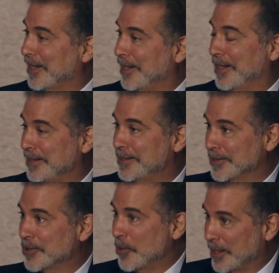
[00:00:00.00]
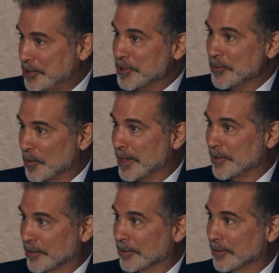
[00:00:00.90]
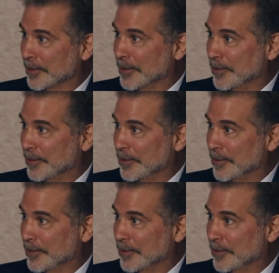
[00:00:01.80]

he did question whether,